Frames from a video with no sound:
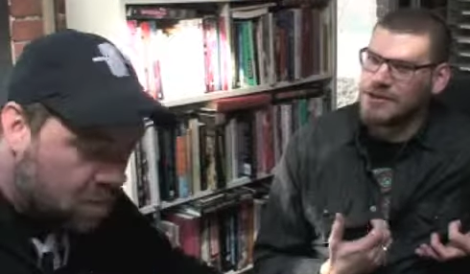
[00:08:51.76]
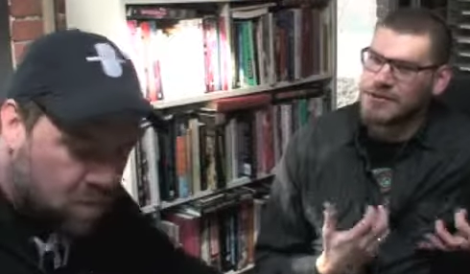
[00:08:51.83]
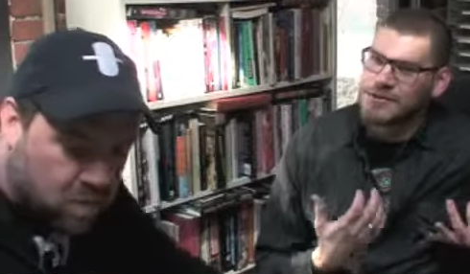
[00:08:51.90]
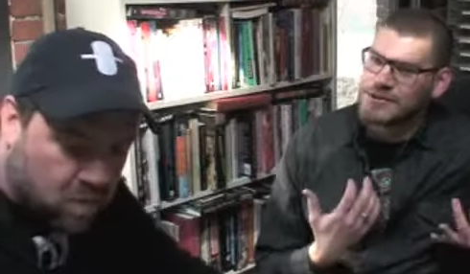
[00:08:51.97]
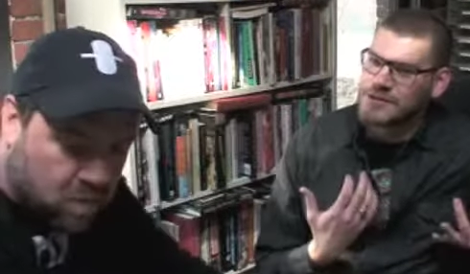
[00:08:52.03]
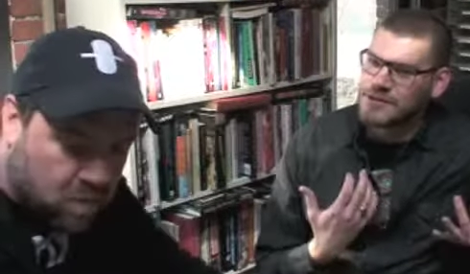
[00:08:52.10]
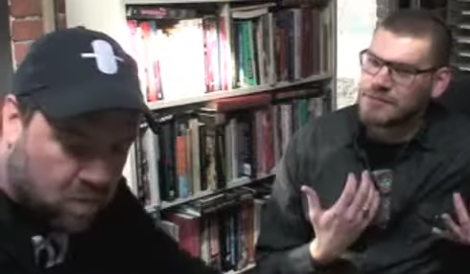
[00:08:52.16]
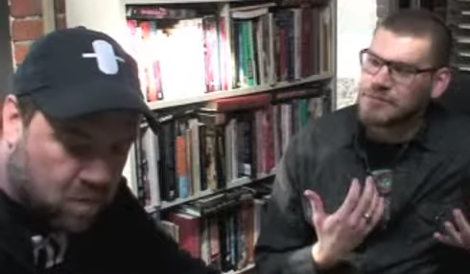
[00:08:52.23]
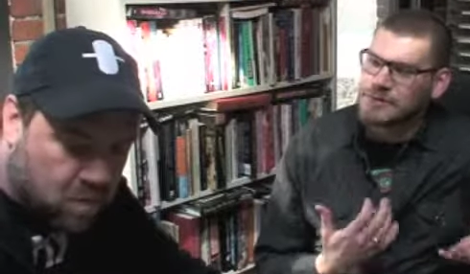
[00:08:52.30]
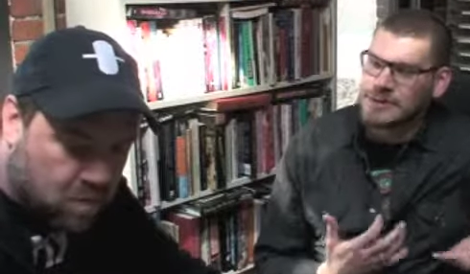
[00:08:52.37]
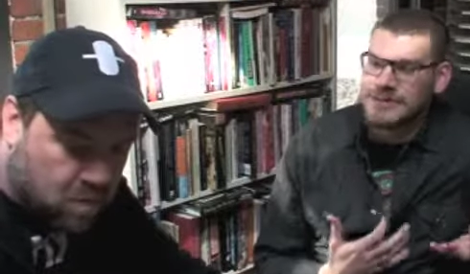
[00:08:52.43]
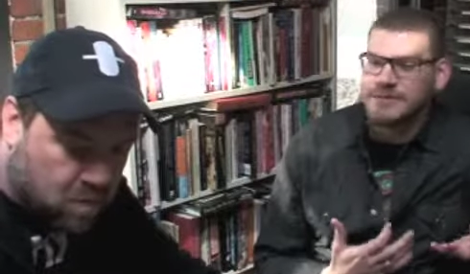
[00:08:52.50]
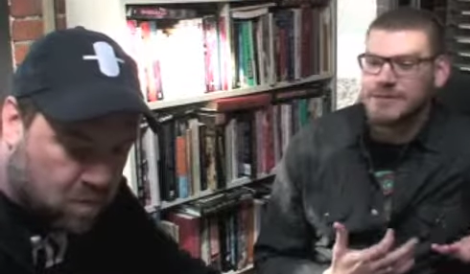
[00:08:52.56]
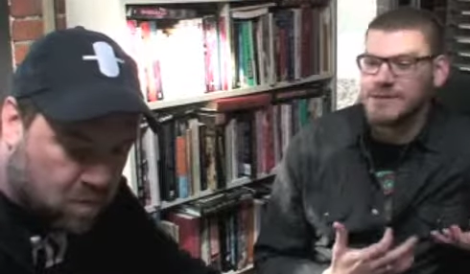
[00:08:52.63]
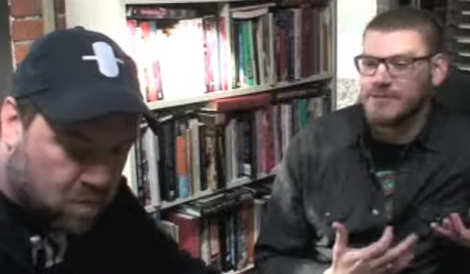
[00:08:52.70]
Speaker 1: and you're
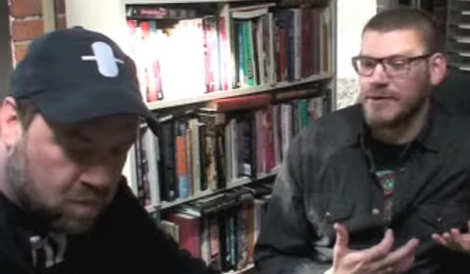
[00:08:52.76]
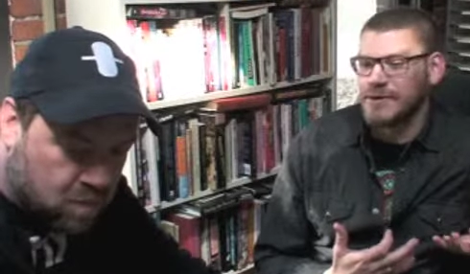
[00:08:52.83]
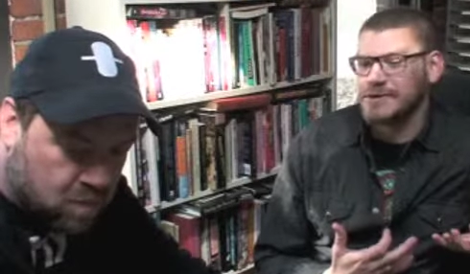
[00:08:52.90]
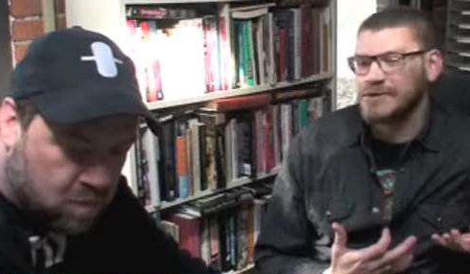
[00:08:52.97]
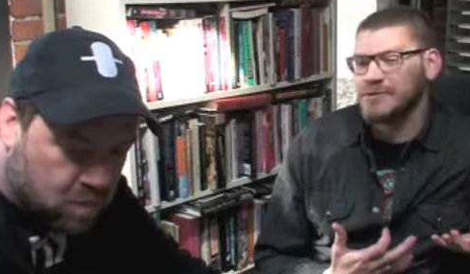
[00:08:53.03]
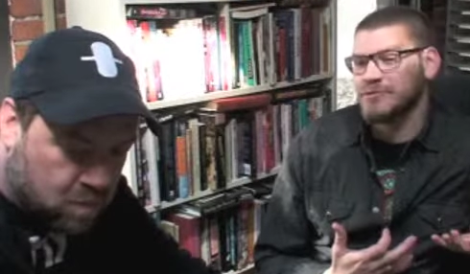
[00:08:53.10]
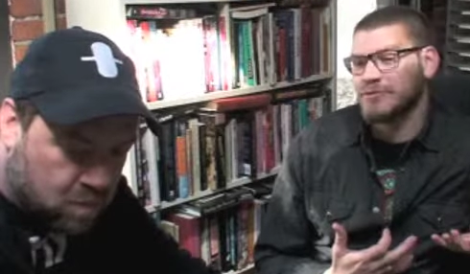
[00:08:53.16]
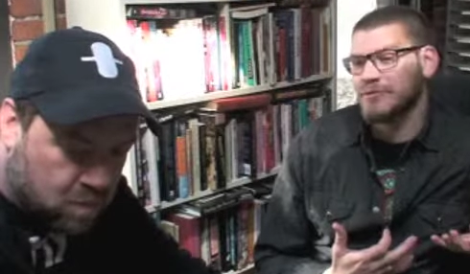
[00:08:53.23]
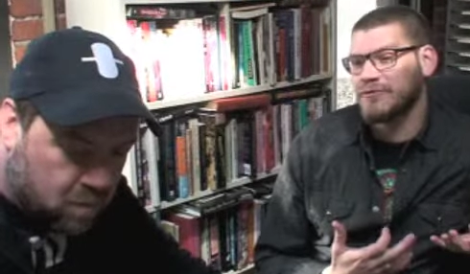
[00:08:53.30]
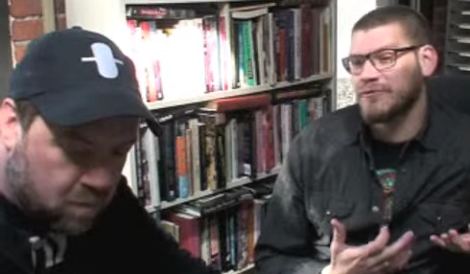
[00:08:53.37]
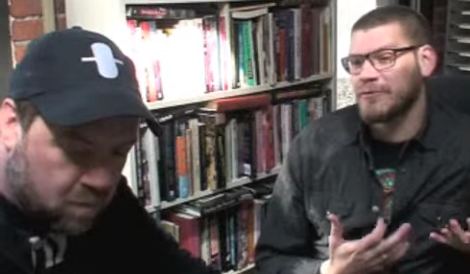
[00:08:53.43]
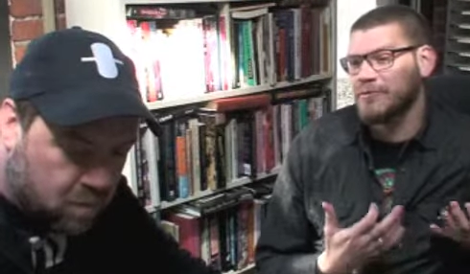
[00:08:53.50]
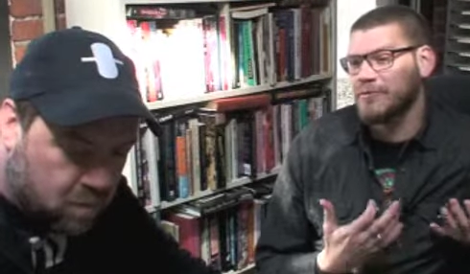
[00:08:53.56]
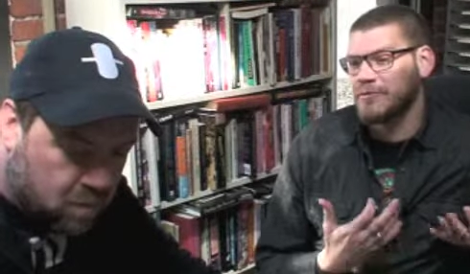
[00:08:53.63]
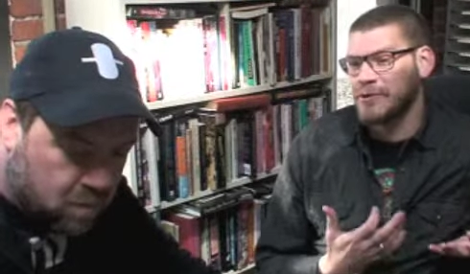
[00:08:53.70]
completely responsible for
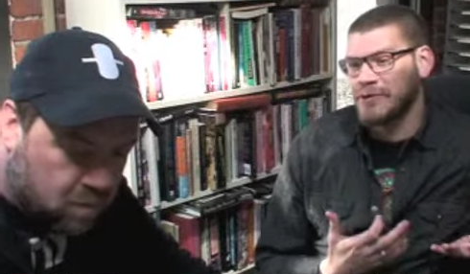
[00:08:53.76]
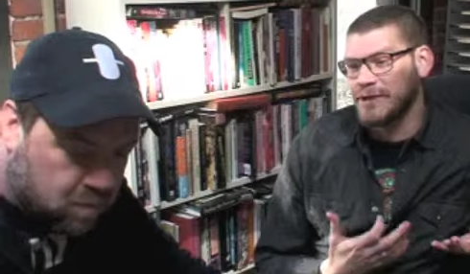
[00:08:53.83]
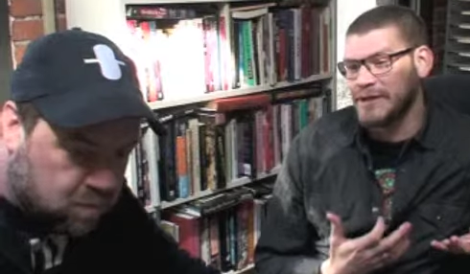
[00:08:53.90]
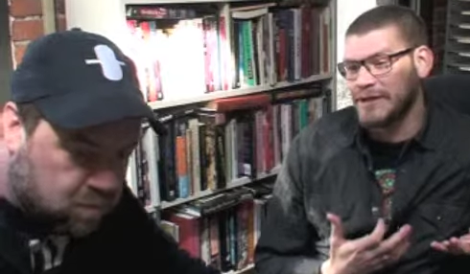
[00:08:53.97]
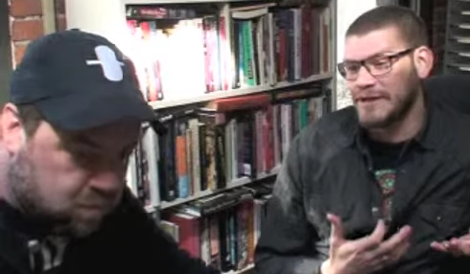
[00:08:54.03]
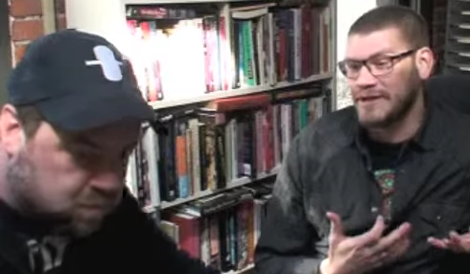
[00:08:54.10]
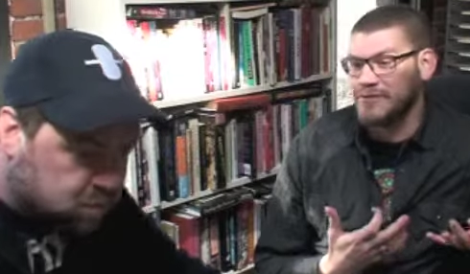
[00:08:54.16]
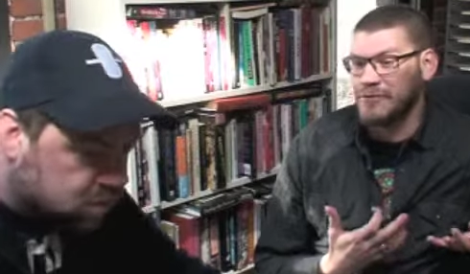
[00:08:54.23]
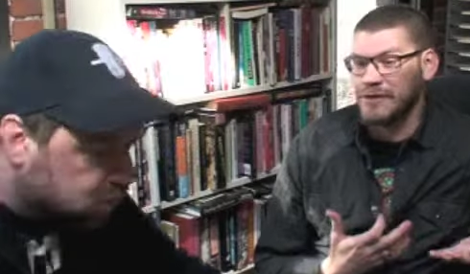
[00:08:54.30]
promoting it and